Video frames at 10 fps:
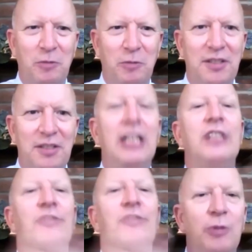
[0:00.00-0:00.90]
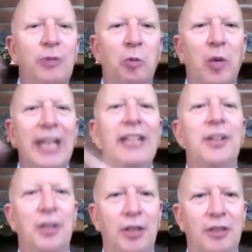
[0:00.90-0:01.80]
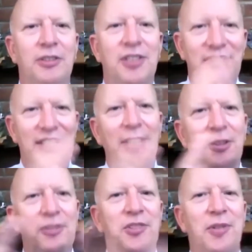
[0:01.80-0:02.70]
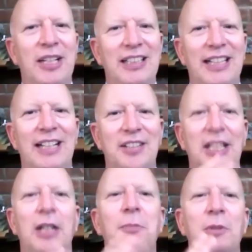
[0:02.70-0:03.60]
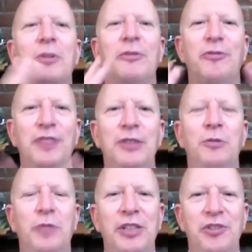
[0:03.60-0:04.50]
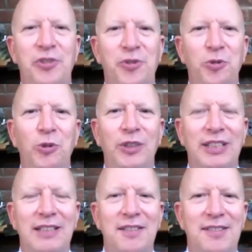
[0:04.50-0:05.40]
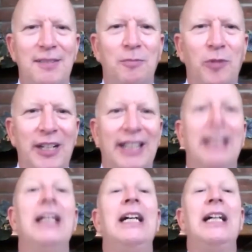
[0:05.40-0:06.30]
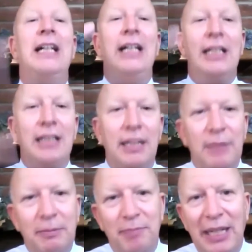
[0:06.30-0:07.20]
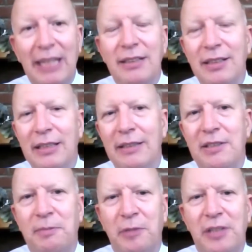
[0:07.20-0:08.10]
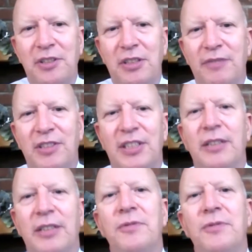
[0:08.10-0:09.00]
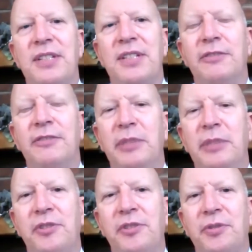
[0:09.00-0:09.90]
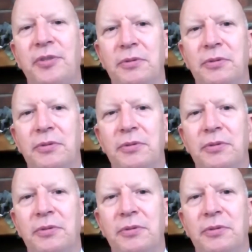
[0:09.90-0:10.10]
was, to right her, to set her straight again, to help her to feel reassured in some way. Coming back to the expression of to thine own self be true.